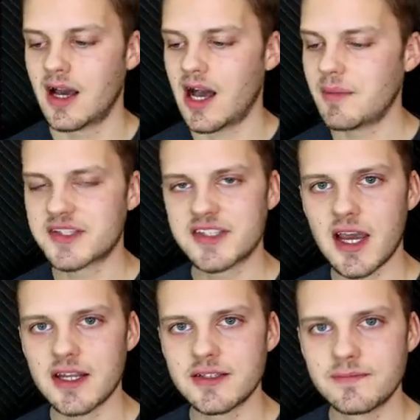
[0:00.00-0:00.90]
I'm
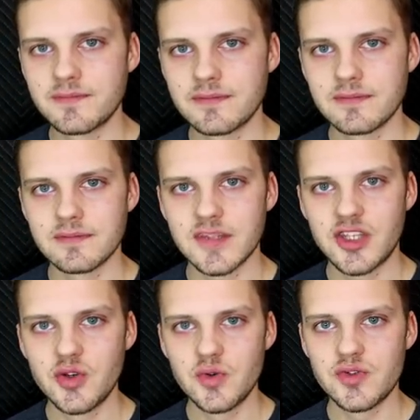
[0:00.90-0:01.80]
excited.
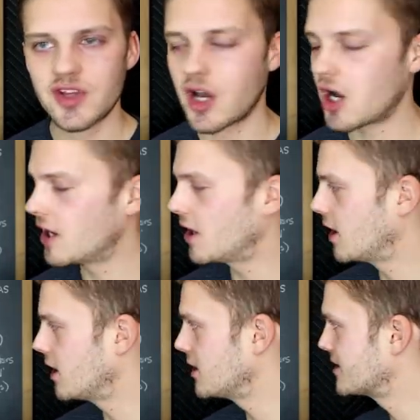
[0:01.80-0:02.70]
Q's
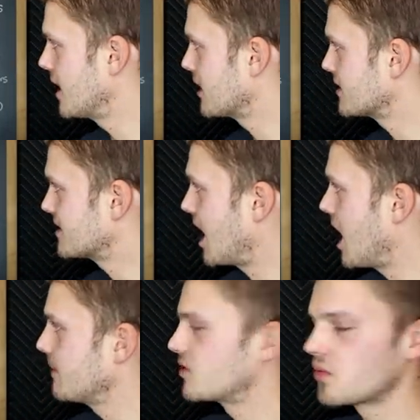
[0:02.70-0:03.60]
saying it's
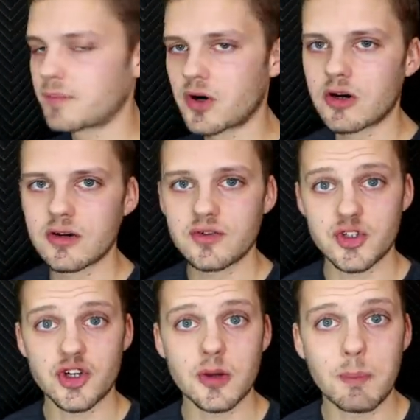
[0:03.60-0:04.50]
time to
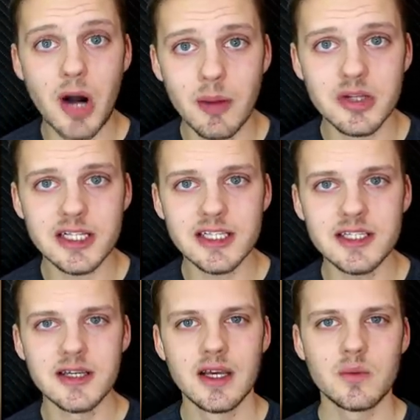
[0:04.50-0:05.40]
return
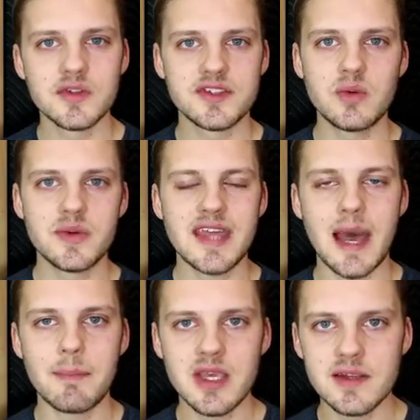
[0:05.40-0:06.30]
publicly. We'll see what
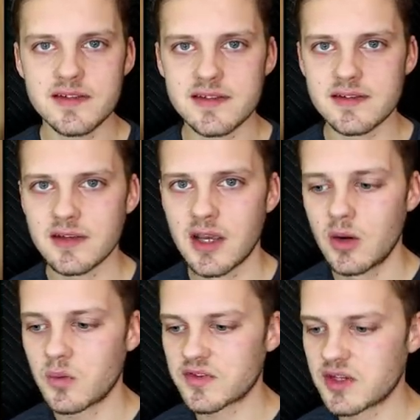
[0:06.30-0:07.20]
that means.
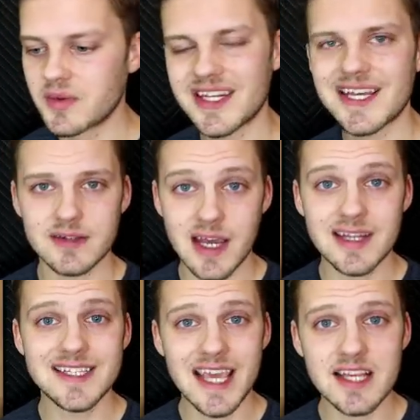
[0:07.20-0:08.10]
We'll see what the next
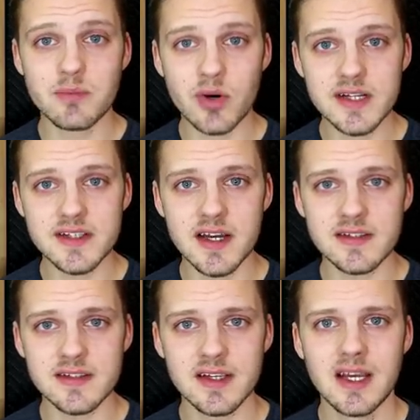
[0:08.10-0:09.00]
90 days brings
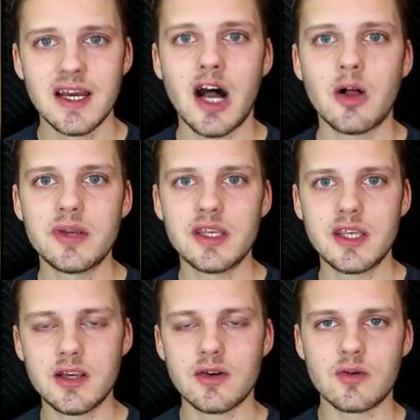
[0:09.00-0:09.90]
us. I'll be
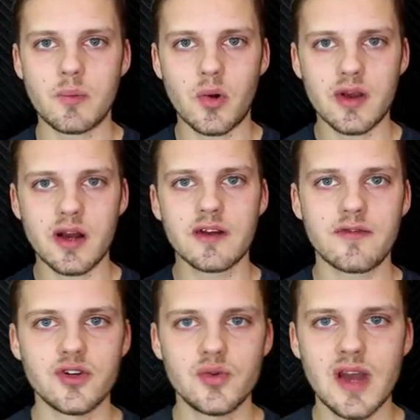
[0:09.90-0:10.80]
here reporting on it
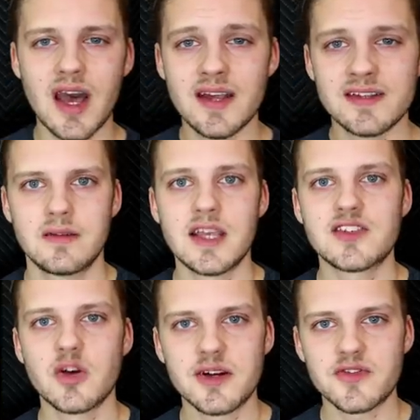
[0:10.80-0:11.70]
for you guys. Thanks
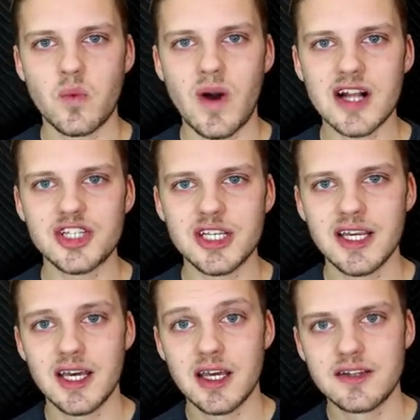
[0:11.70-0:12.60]
so much for watching.
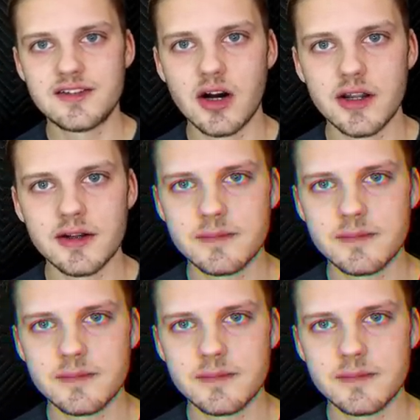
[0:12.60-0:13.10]
Done.